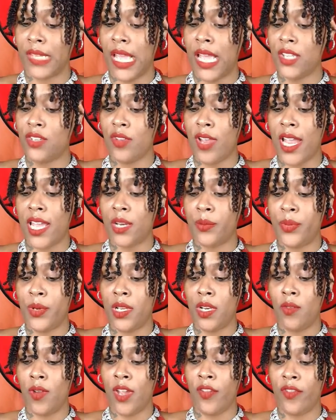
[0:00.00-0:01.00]
I tried to
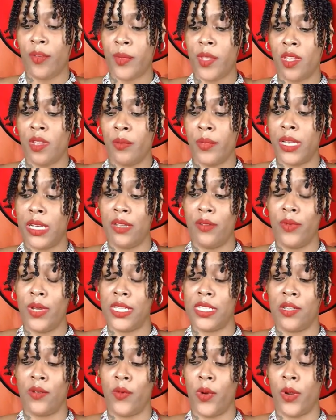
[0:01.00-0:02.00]
pull away from him, but it
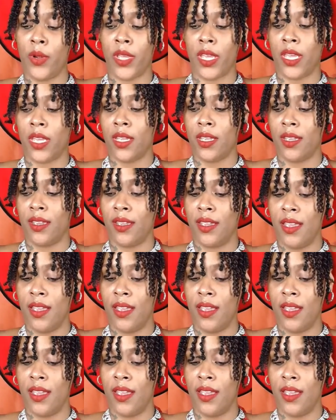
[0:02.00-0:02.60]
wasn't working.